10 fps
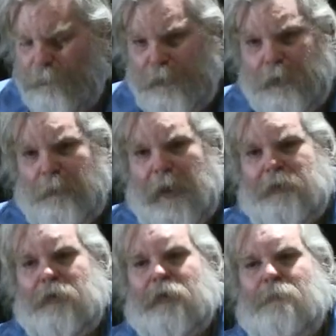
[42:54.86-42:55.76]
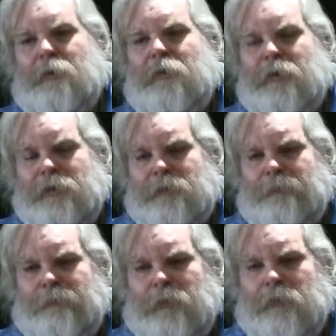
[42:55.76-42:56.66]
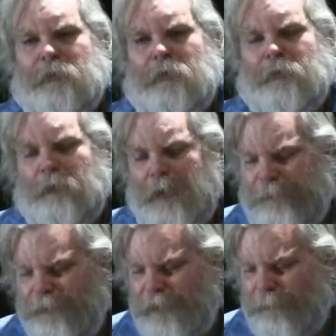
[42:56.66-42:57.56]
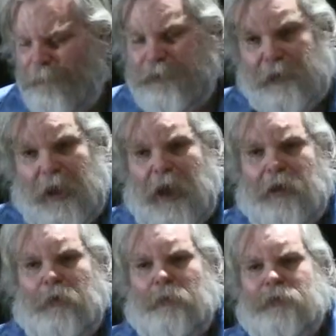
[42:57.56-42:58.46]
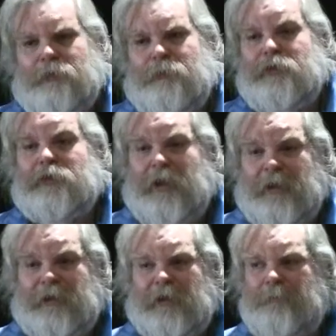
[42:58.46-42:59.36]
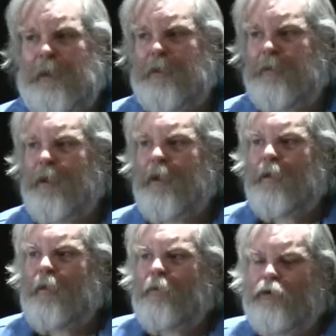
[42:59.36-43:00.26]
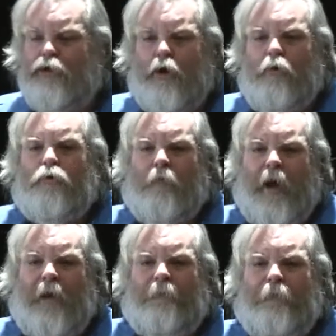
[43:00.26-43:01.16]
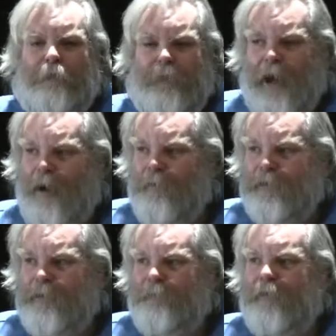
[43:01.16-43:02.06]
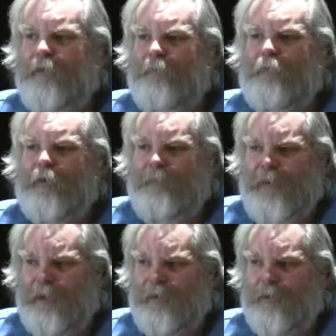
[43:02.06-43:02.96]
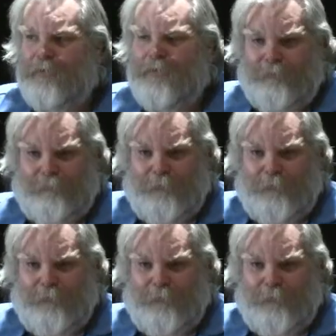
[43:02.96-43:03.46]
when you go back to the communities, like for example in Chicago where syringe exchange takes place, there's no crime for three hours in, the, in the, where the van goes to.